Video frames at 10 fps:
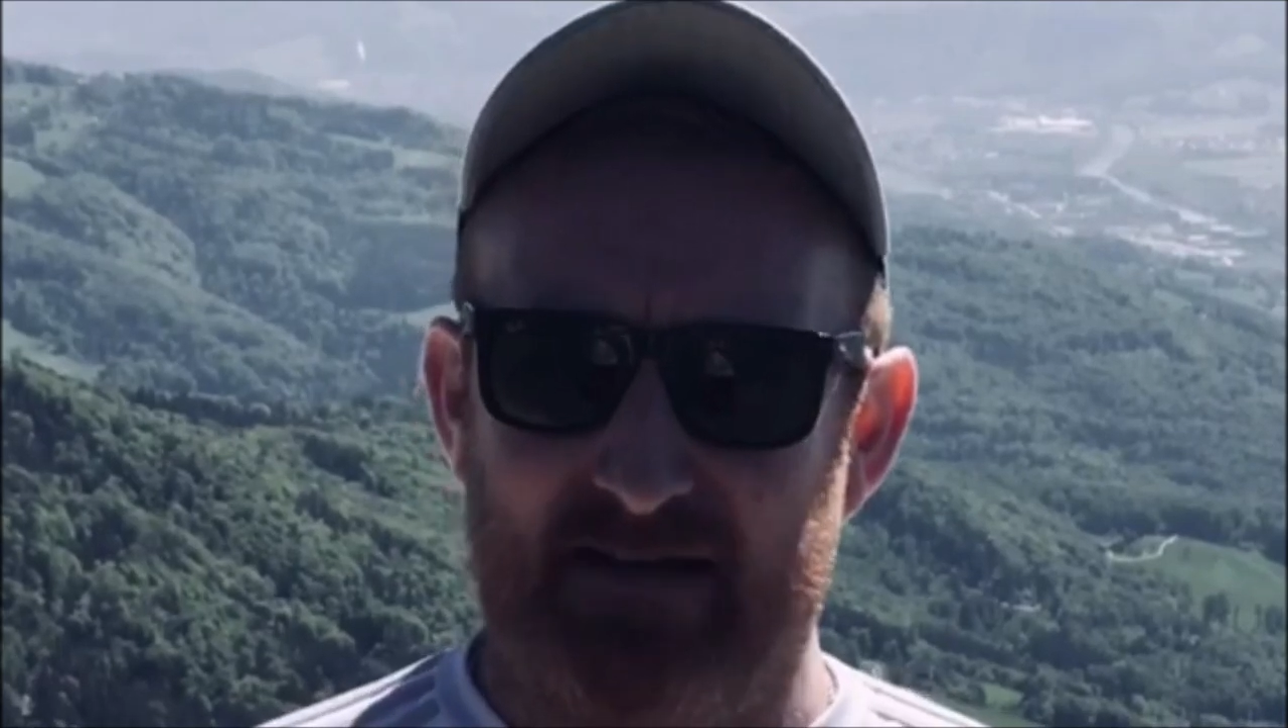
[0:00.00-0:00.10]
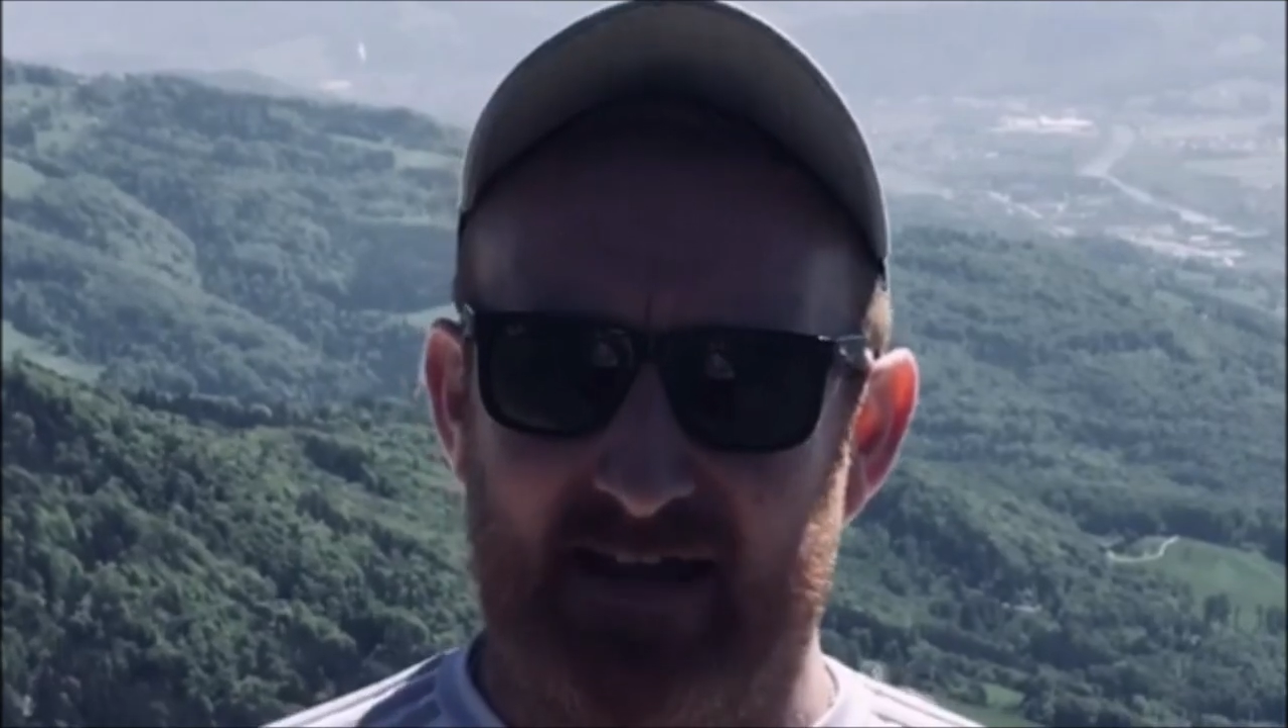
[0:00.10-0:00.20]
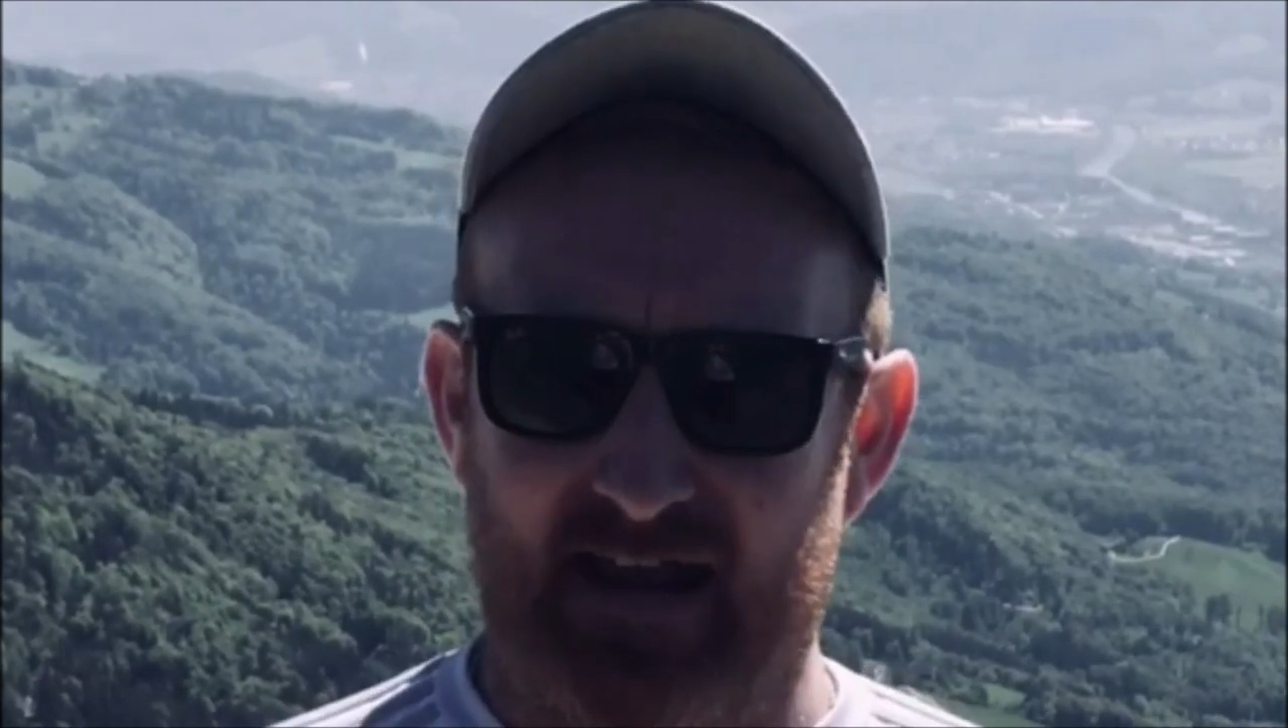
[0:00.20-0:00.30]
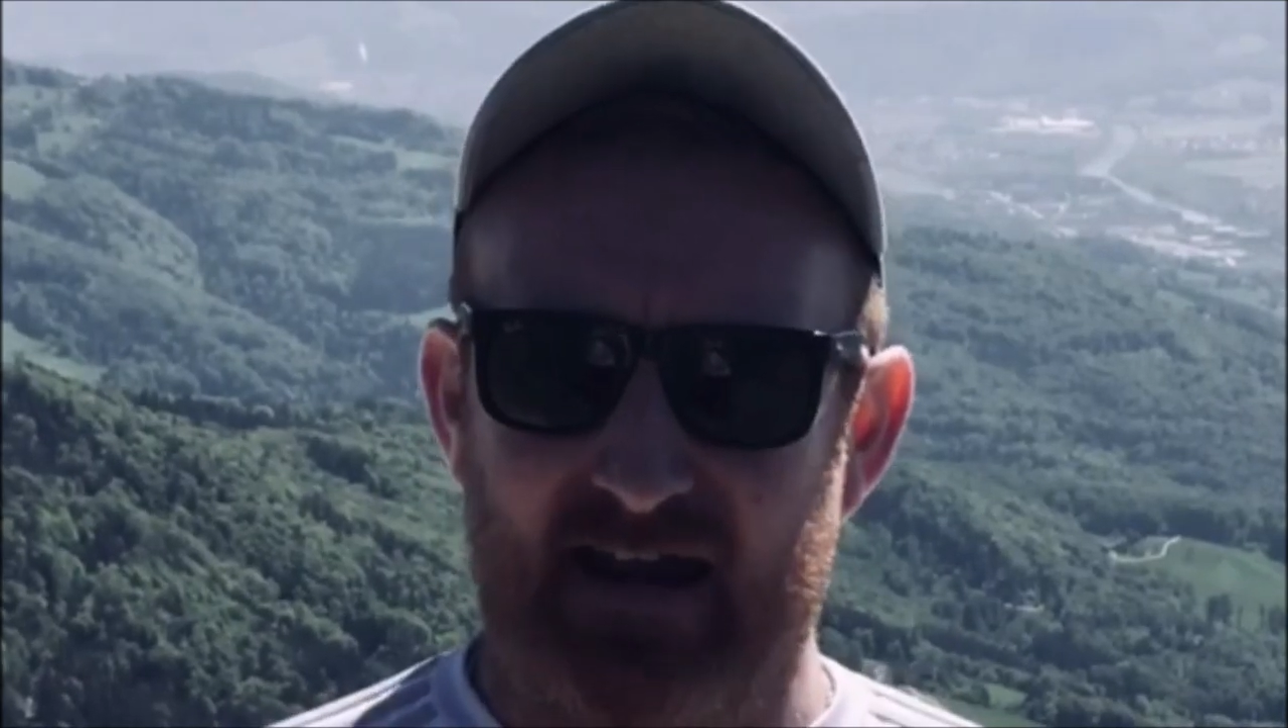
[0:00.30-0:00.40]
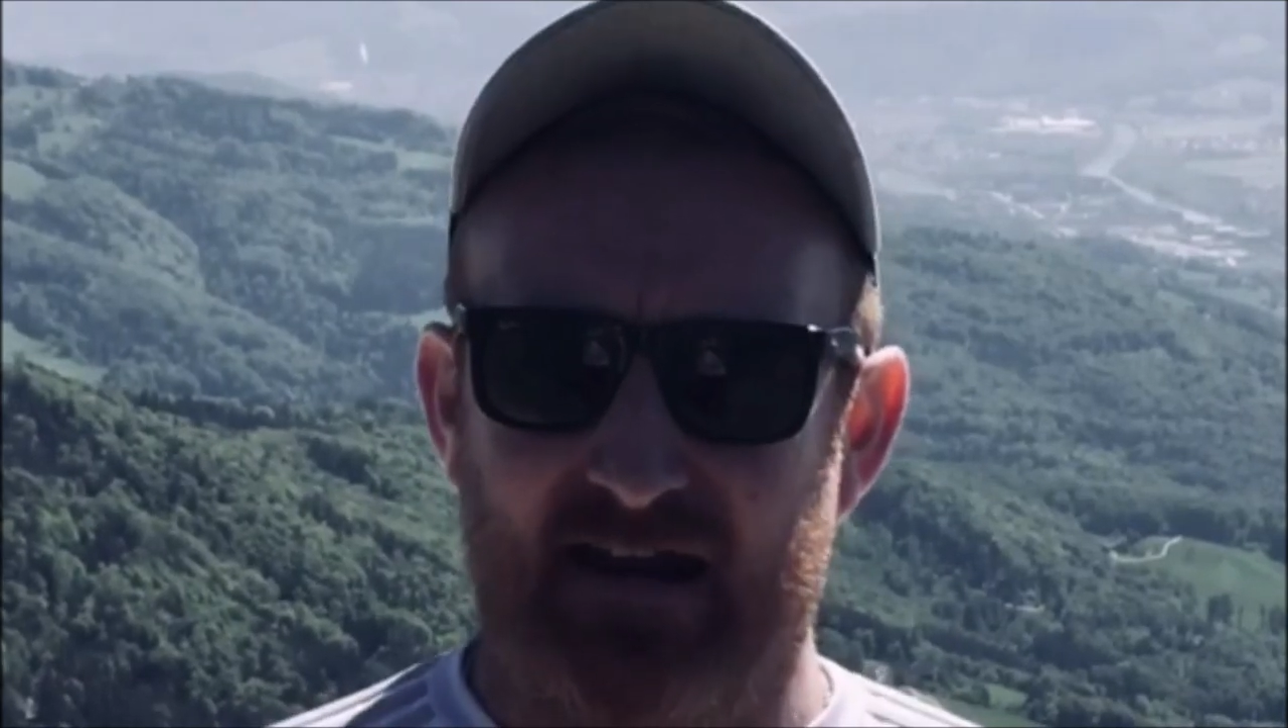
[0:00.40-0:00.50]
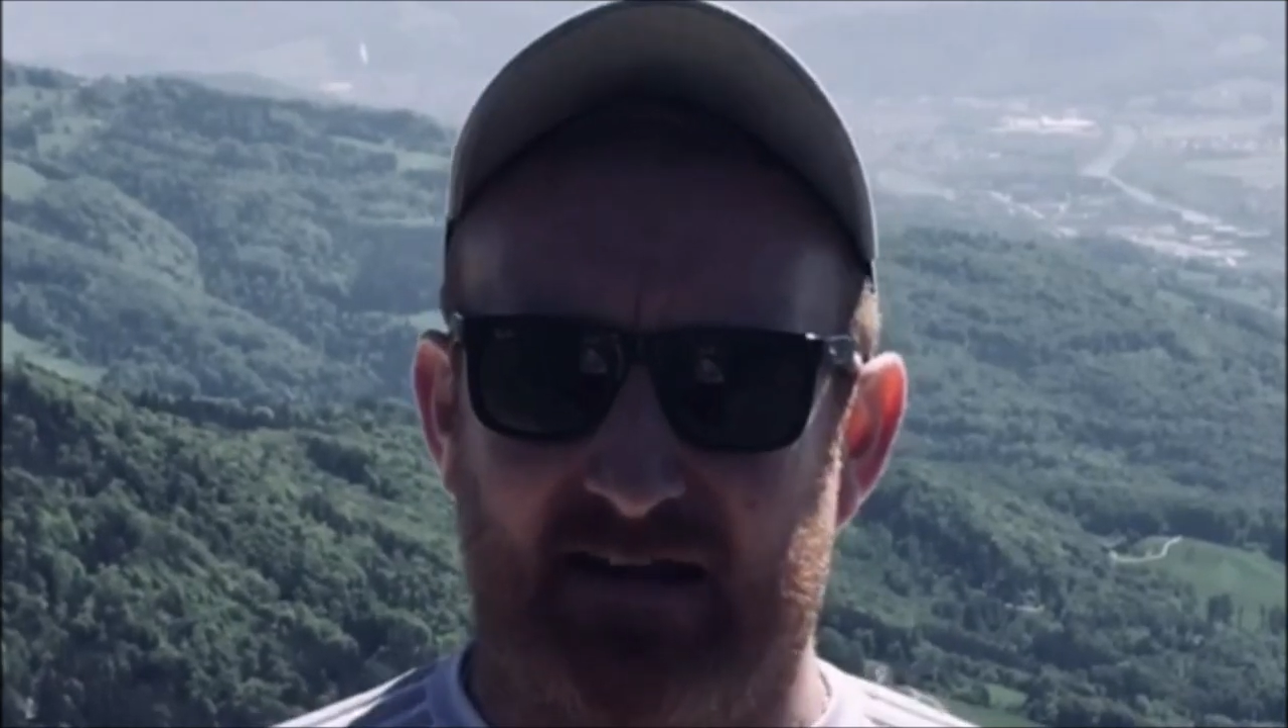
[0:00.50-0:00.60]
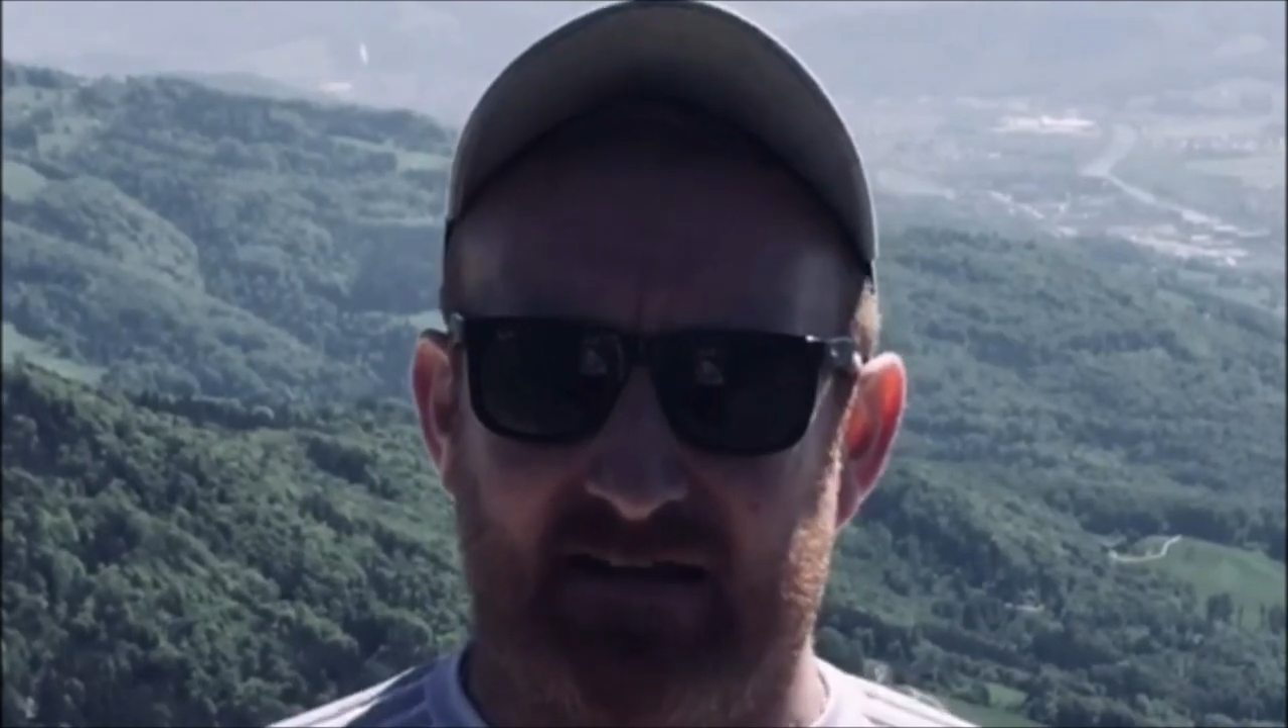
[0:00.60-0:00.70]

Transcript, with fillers: of the hill